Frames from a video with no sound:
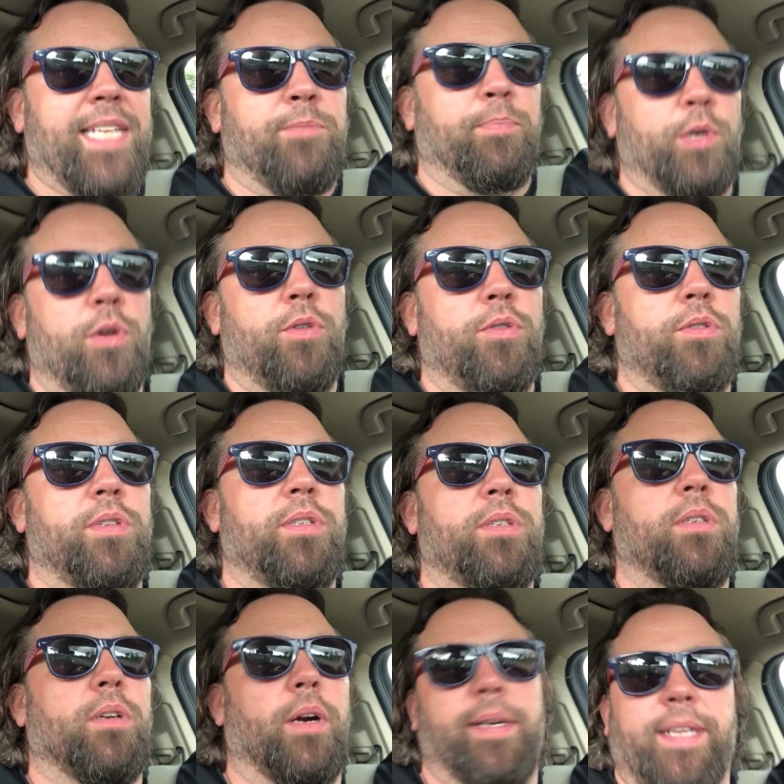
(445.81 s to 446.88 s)
booze,
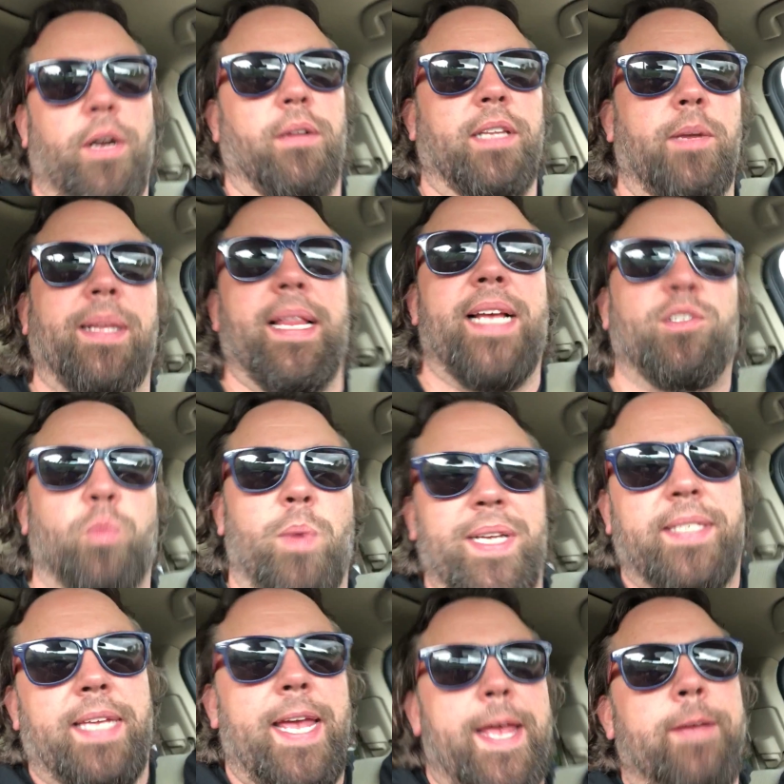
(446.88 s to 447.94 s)
or, you know, a little bit less
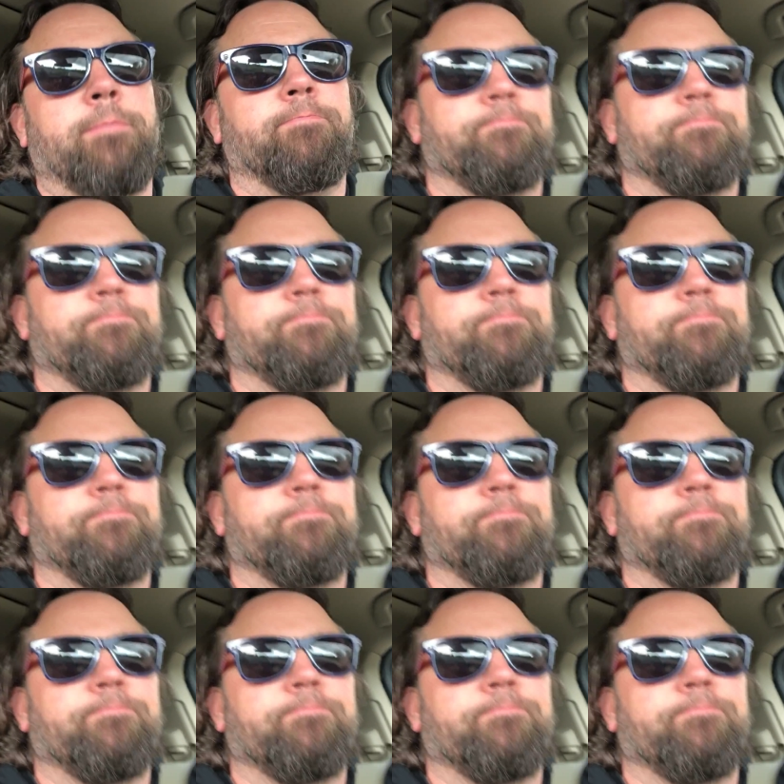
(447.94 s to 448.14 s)
whiskey,